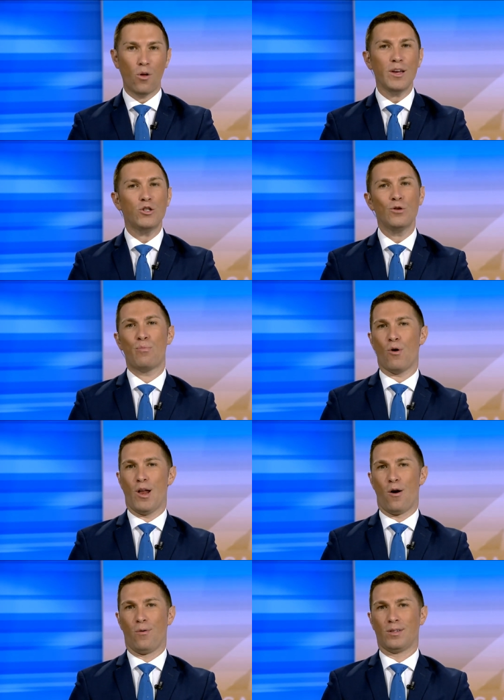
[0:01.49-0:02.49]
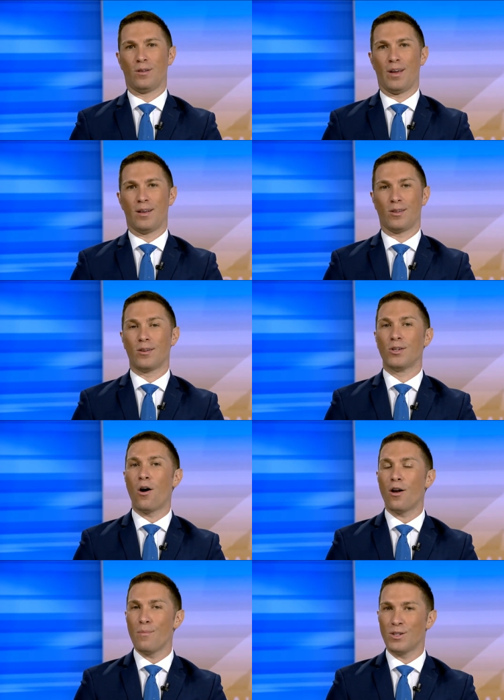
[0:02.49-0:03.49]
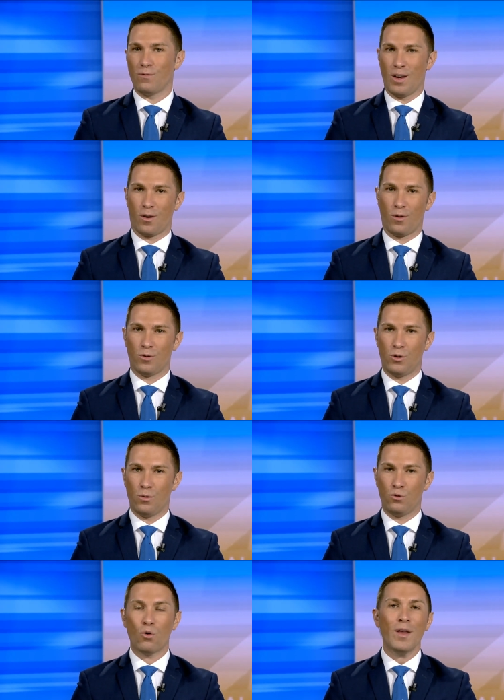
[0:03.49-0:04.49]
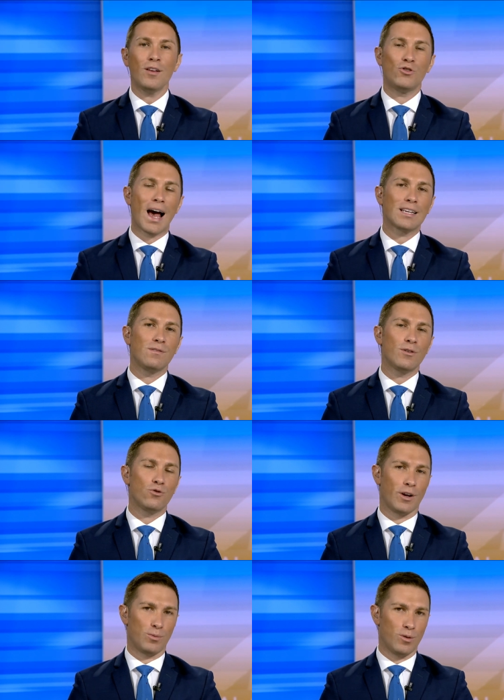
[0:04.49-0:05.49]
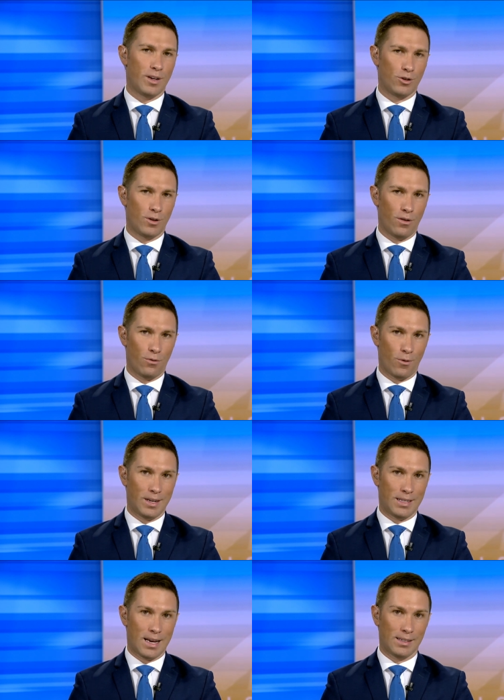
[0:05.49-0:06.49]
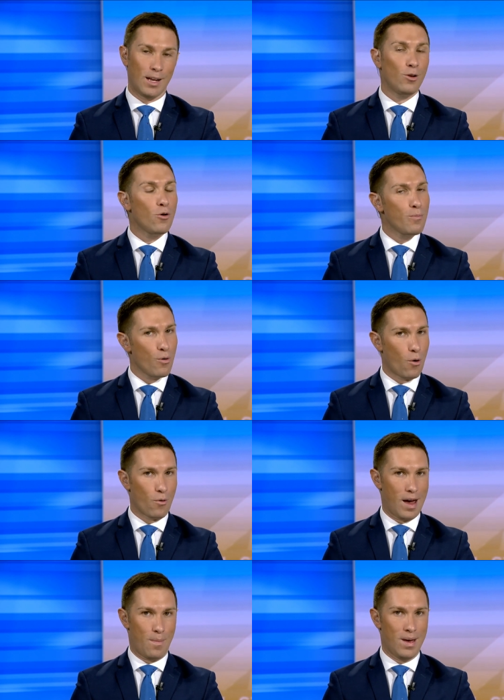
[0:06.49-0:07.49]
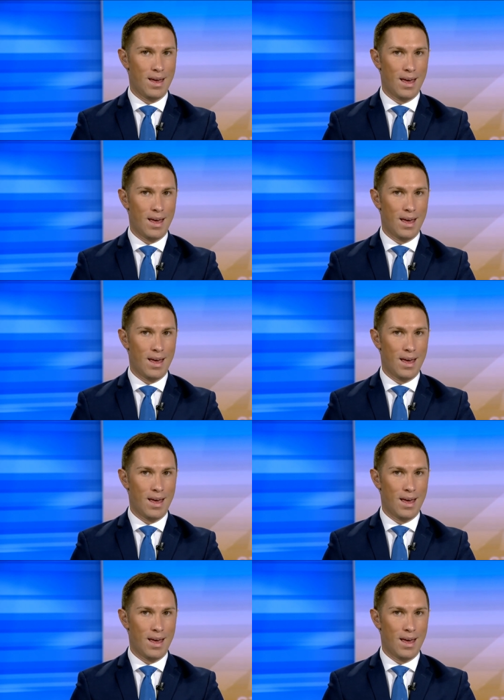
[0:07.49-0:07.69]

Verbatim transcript: Olli 2.0 is the latest autonomous vehicle to join the Jacksonville Transportation Authority Test and Learn program.